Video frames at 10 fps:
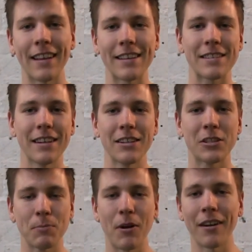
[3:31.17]
That's
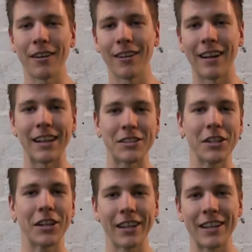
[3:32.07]
spinal
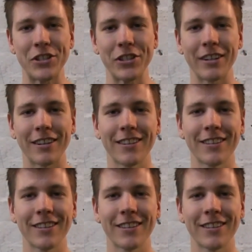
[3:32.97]
articulation.